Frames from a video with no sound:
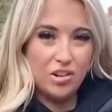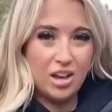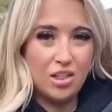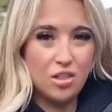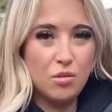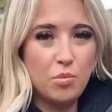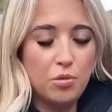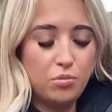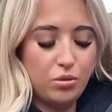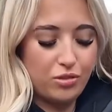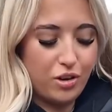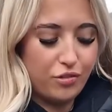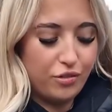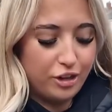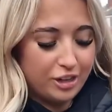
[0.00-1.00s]
now that the bumper's
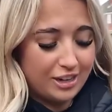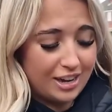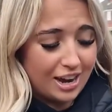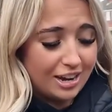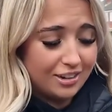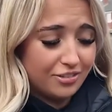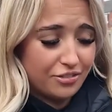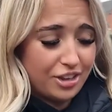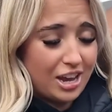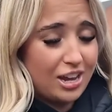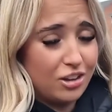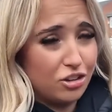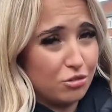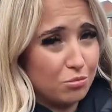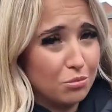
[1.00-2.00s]
off, we can kind of
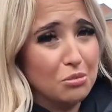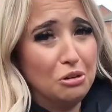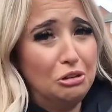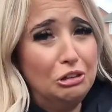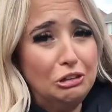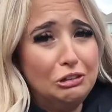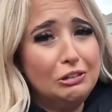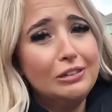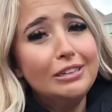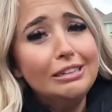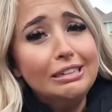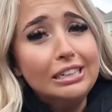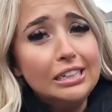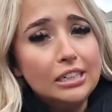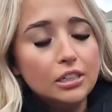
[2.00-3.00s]
gauge more
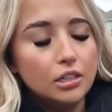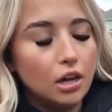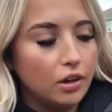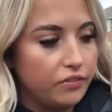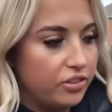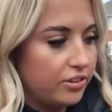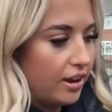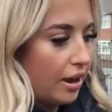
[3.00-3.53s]
of the